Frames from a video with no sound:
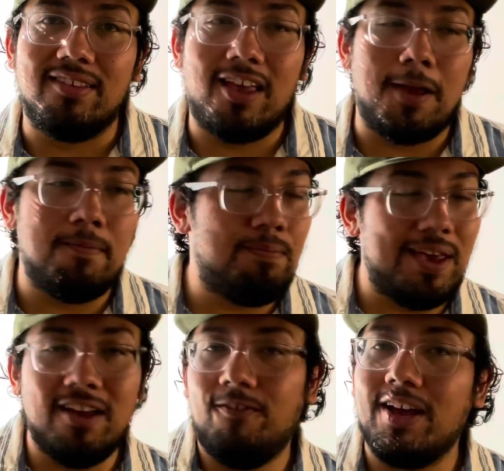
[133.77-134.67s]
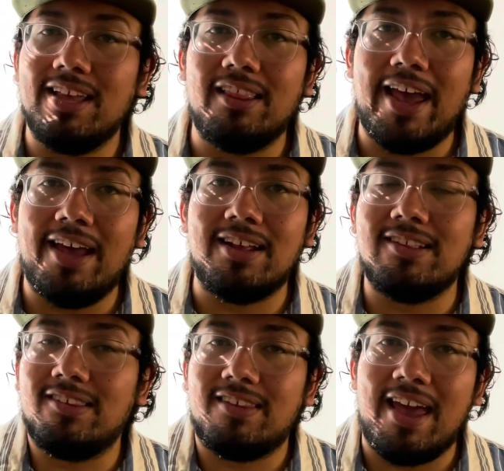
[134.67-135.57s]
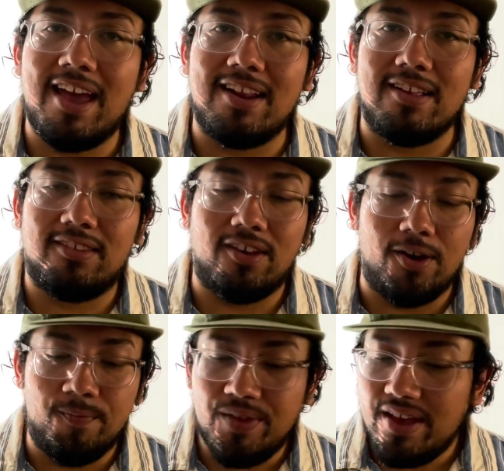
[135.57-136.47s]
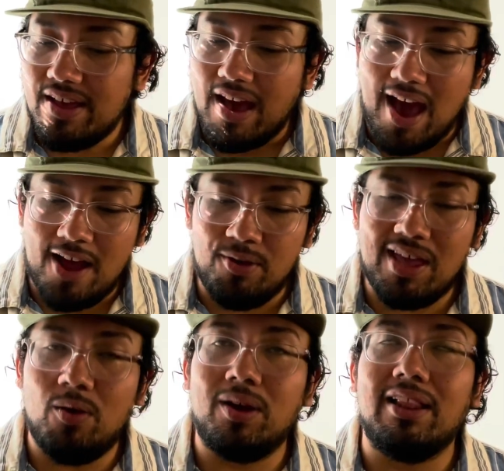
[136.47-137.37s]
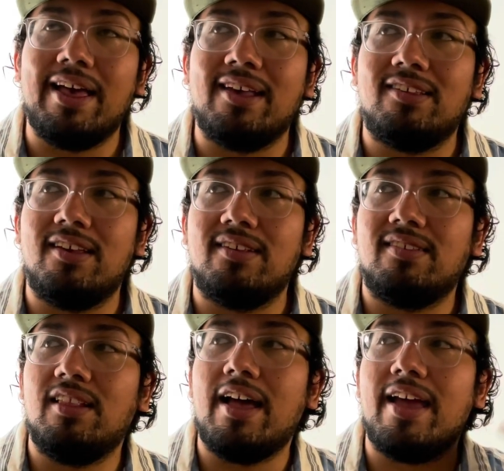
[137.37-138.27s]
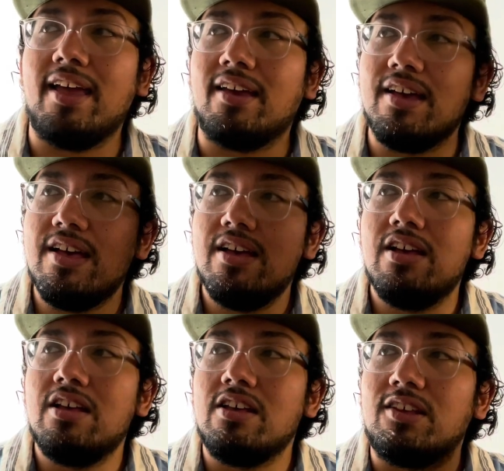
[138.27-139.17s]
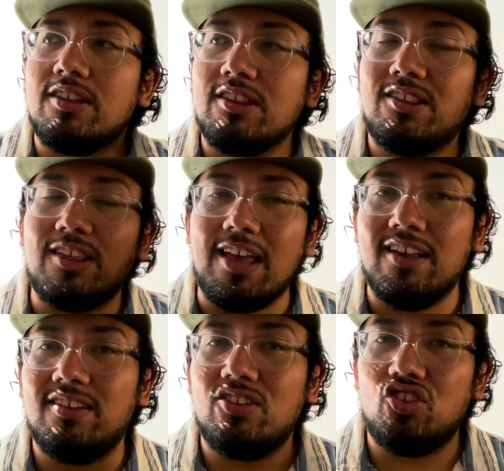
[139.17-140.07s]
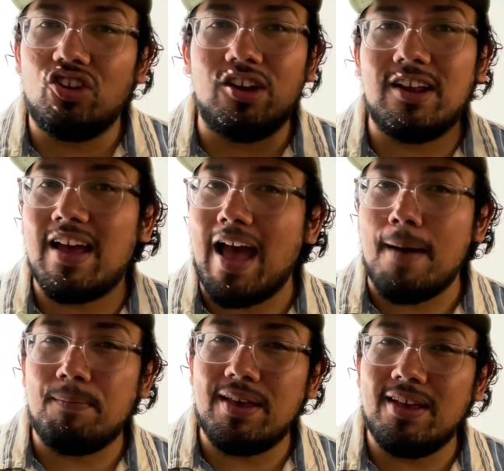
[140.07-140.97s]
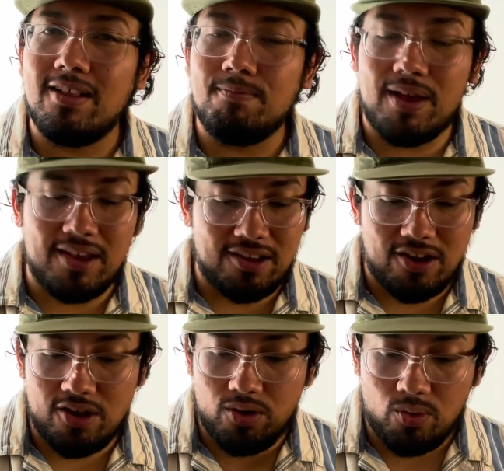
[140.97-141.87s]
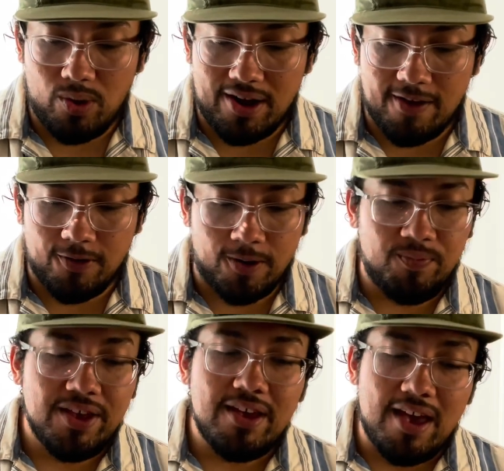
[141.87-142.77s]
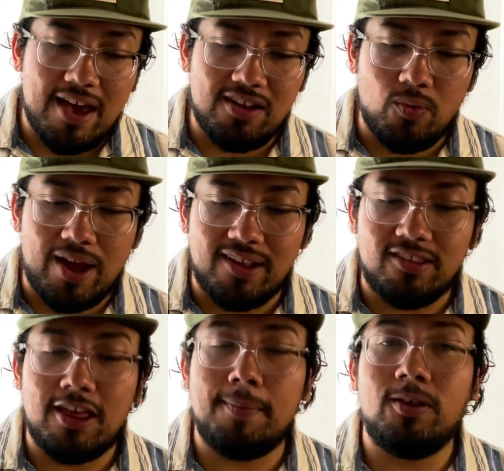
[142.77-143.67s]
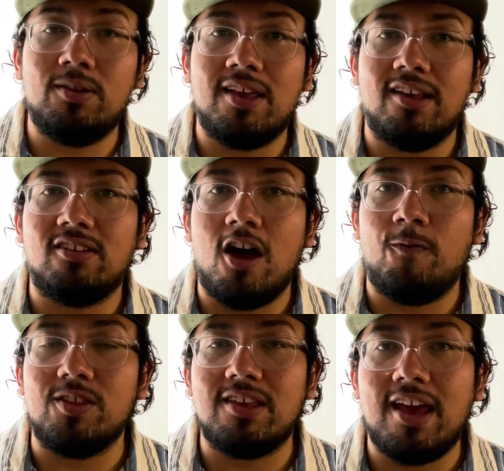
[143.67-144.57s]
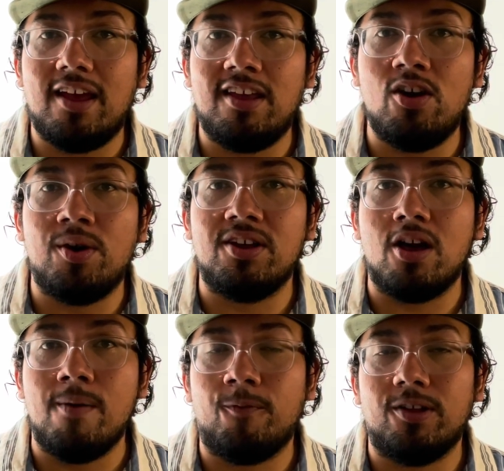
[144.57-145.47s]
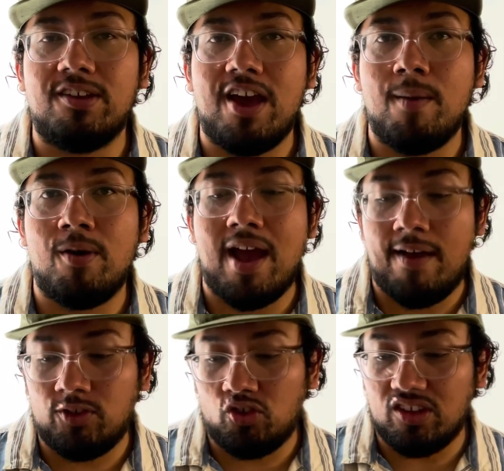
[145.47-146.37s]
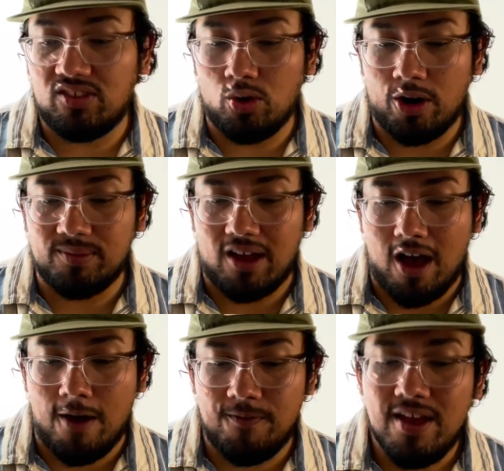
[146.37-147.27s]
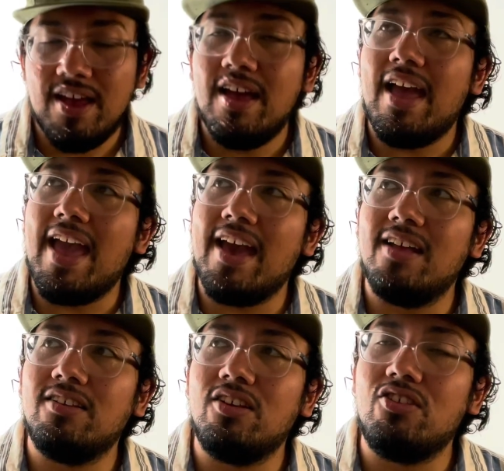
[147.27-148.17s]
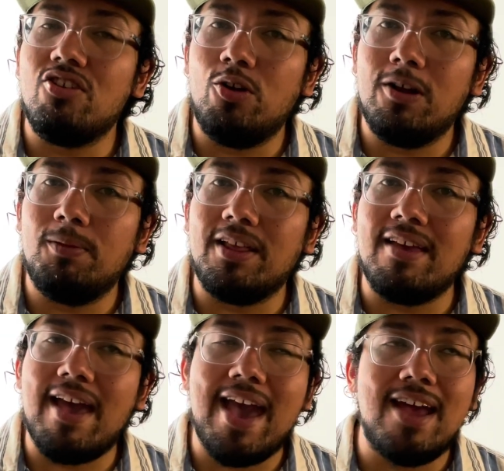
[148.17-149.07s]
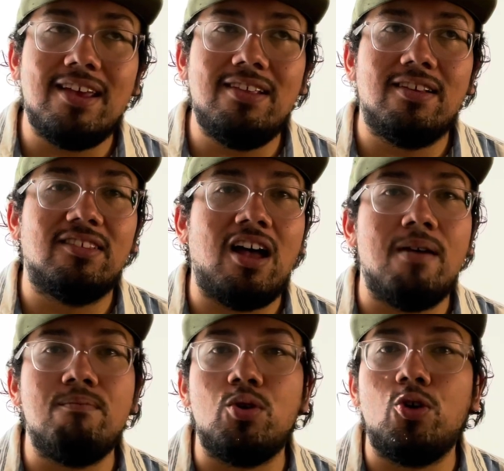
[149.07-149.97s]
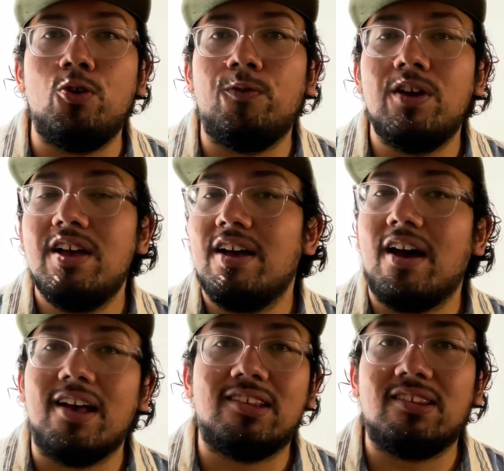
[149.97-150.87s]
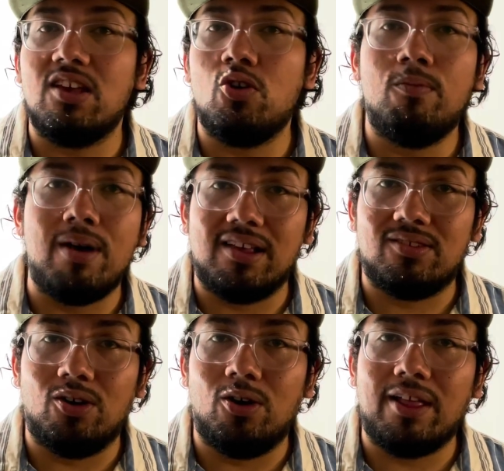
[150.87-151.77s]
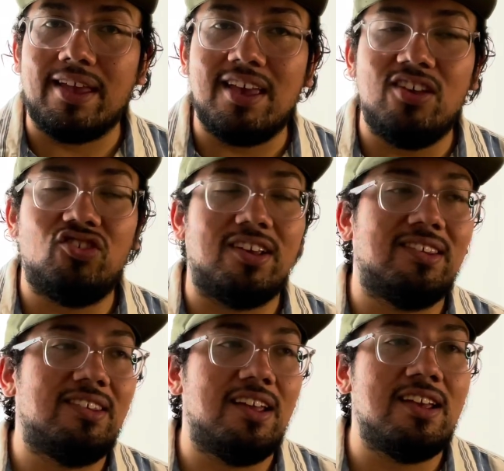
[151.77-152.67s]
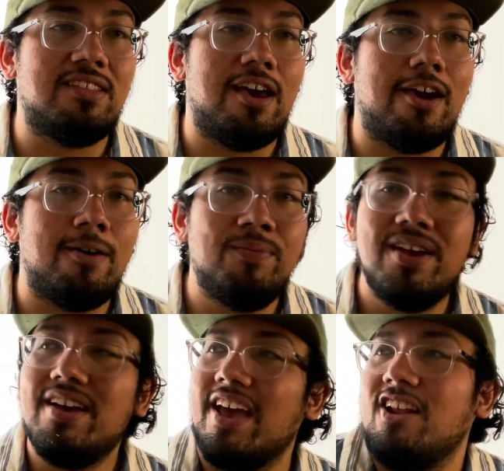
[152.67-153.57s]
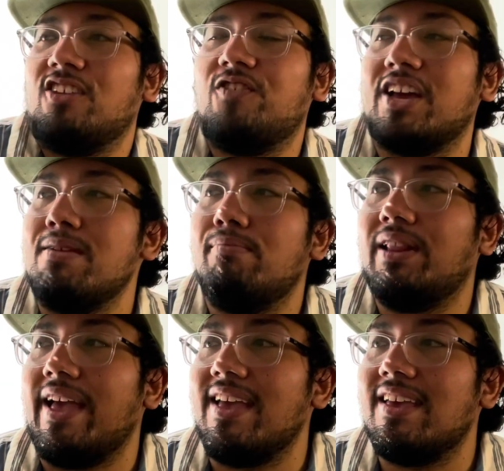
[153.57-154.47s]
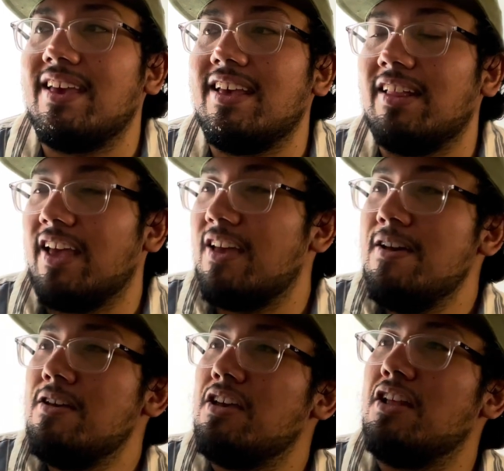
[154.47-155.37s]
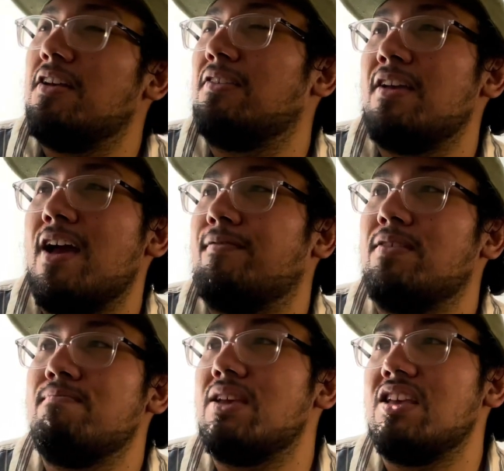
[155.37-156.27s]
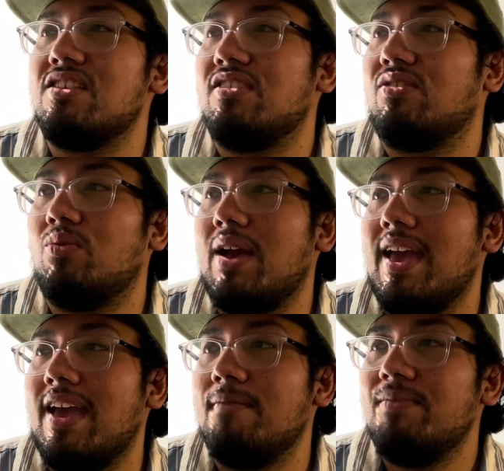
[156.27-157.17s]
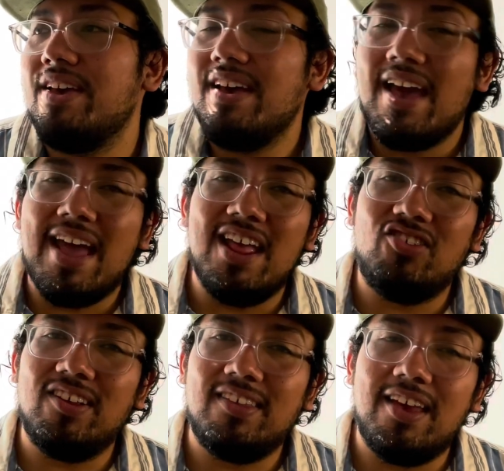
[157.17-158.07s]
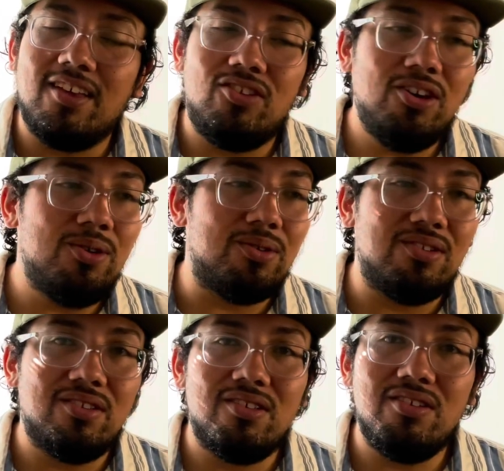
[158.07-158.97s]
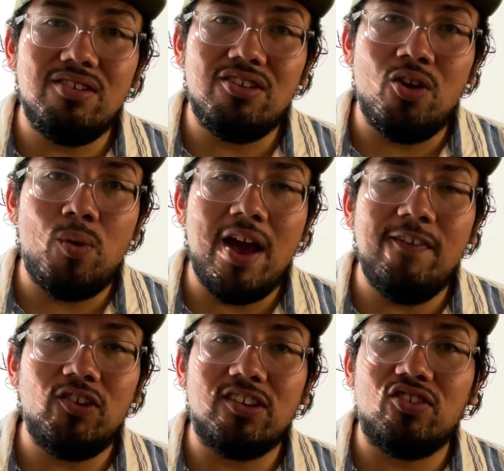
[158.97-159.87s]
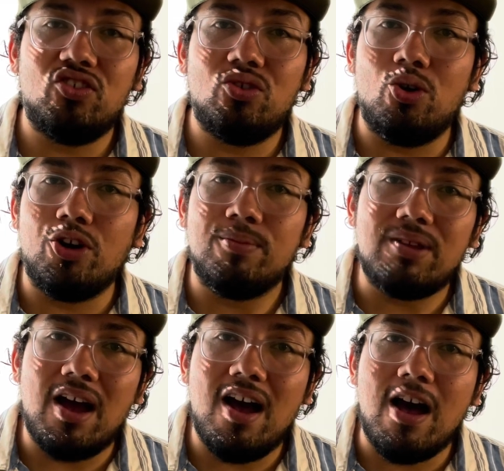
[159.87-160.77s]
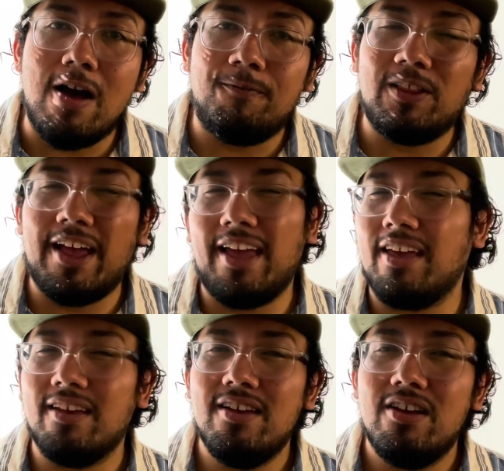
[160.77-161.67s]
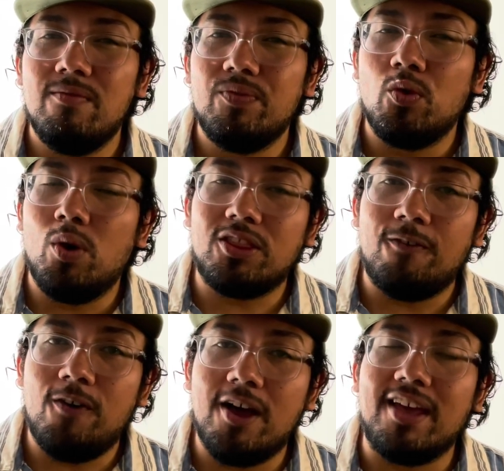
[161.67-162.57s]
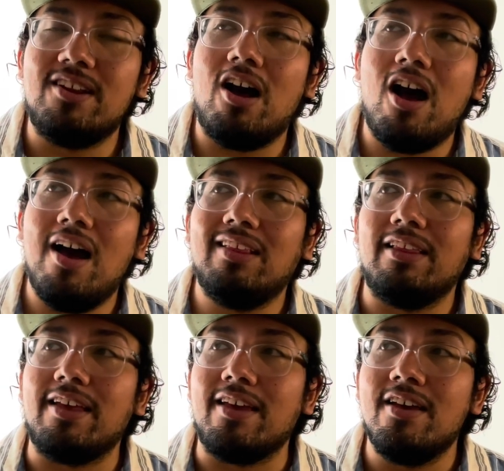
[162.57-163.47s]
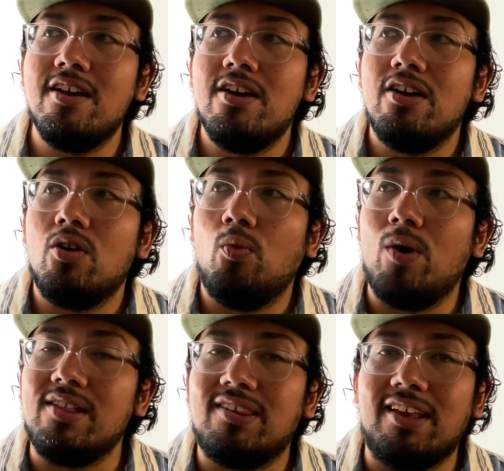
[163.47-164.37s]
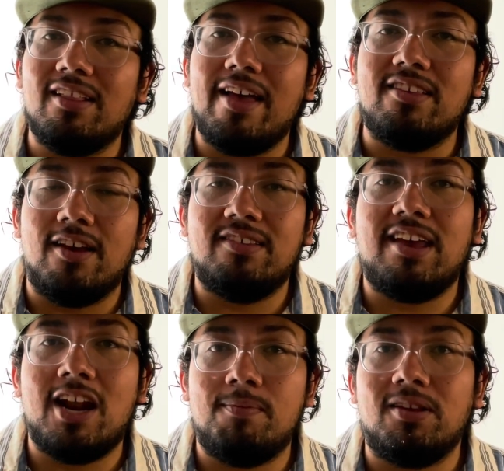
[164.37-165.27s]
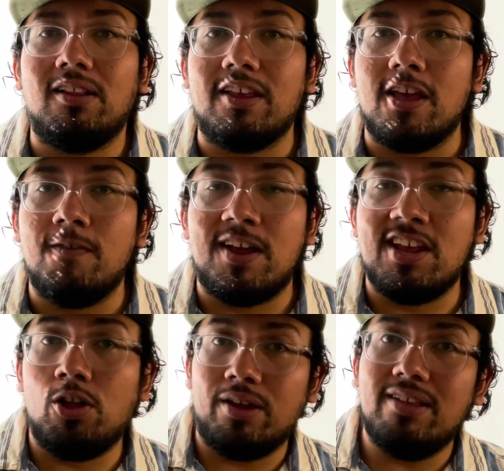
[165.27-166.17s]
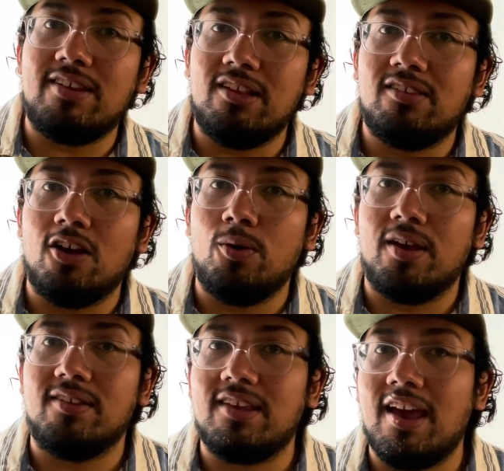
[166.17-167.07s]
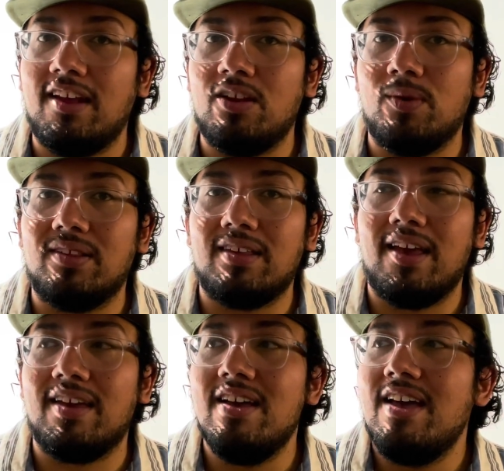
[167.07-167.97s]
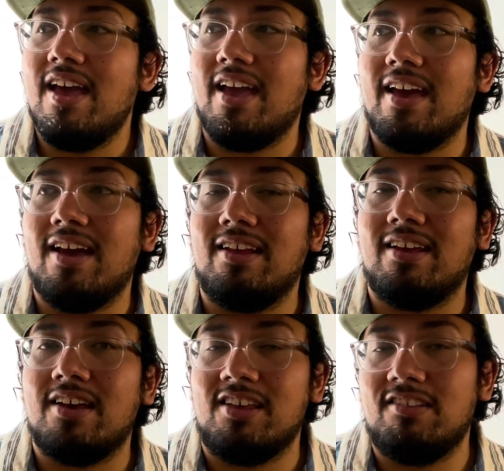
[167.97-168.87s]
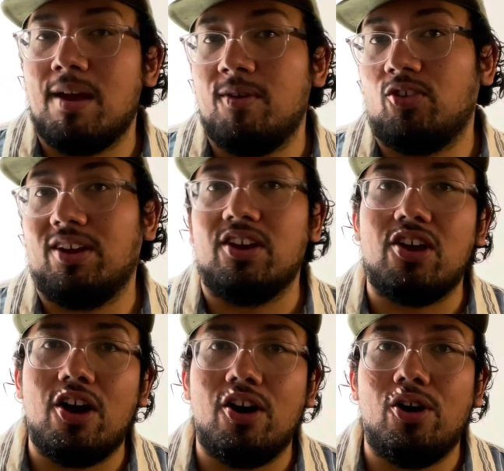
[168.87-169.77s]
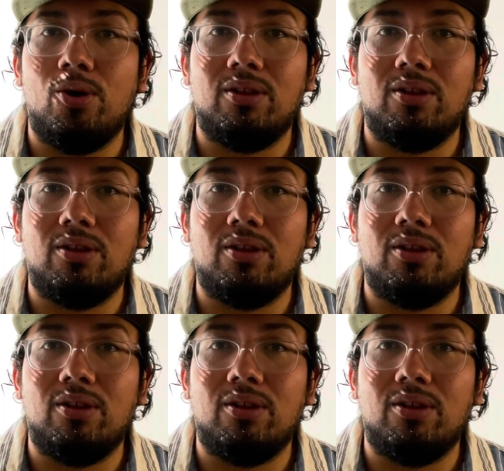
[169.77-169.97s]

Like, pick a fucking lane and stay in it. So, I don't get what Alexis, like, thinks should happen. But, you know, whatever. Anyways, the episode kicks off with Katie going to comfort Tamara after she storms off. And notably, Eddie does not move a single muscle. Like, he's just sitting there in his fucking blankie. Like, it doesn't have to be this way. And it's just like, dude, your wife just stormed off. Like, what the fuck? And oddly, once he, like, does get up to leave, and he only did so because Katie was like, hey, Eddie, I think Tamara's ready to go.